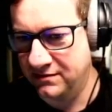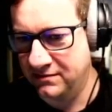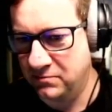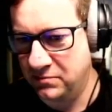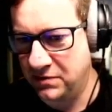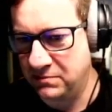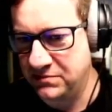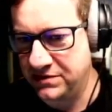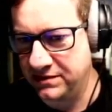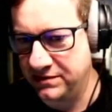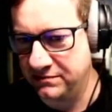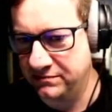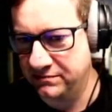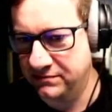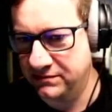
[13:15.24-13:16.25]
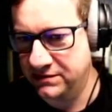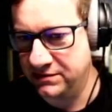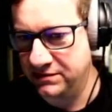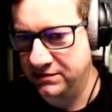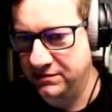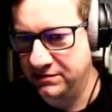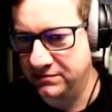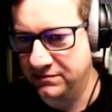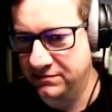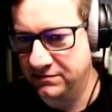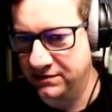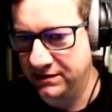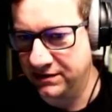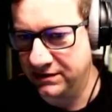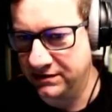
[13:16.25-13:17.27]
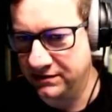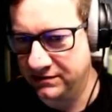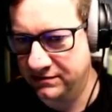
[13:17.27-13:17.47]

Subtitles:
bumps in to the